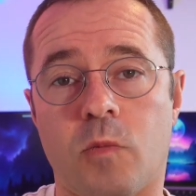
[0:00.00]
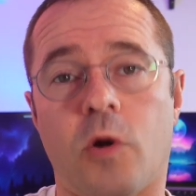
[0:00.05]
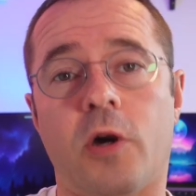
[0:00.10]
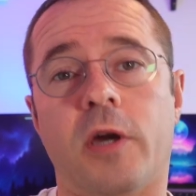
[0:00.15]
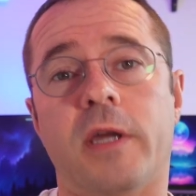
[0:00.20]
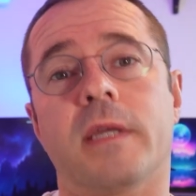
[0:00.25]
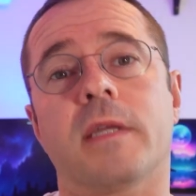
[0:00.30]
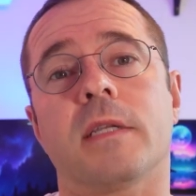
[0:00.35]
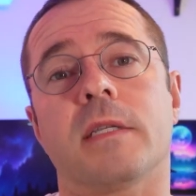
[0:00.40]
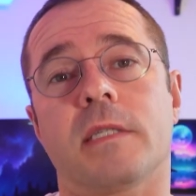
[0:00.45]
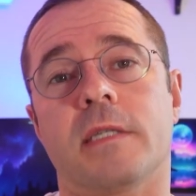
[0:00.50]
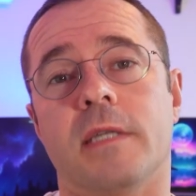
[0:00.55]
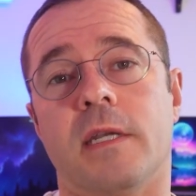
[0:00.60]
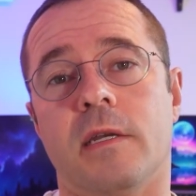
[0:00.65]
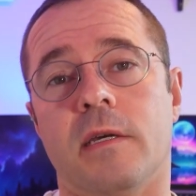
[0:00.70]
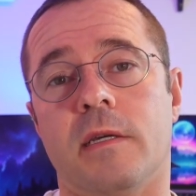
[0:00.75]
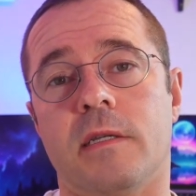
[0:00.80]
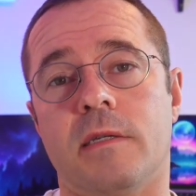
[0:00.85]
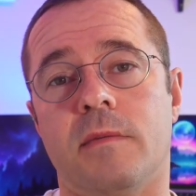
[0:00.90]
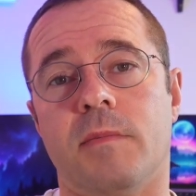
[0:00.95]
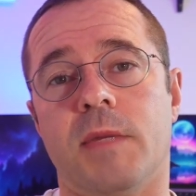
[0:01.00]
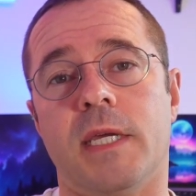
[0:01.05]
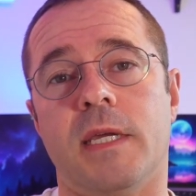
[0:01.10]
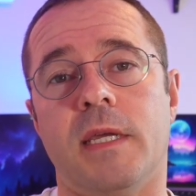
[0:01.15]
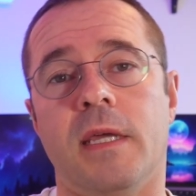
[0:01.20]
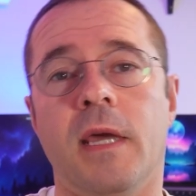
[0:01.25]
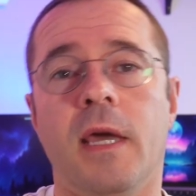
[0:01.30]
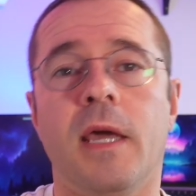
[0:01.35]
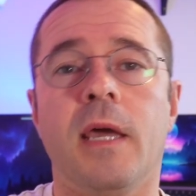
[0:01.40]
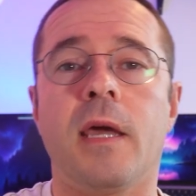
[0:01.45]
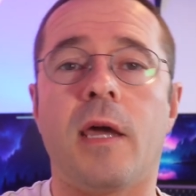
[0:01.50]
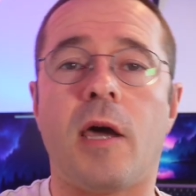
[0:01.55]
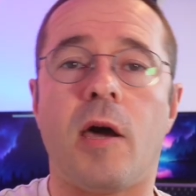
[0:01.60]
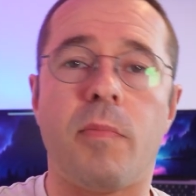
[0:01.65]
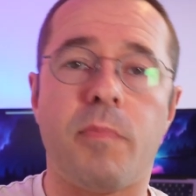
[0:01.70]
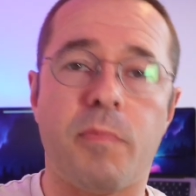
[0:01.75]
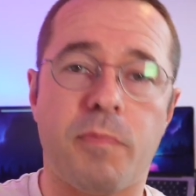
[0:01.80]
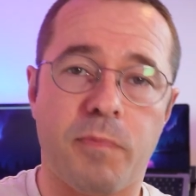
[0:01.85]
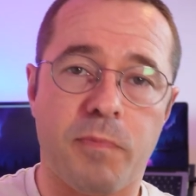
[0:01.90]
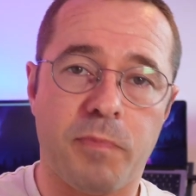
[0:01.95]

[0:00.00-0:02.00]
what I consider to be a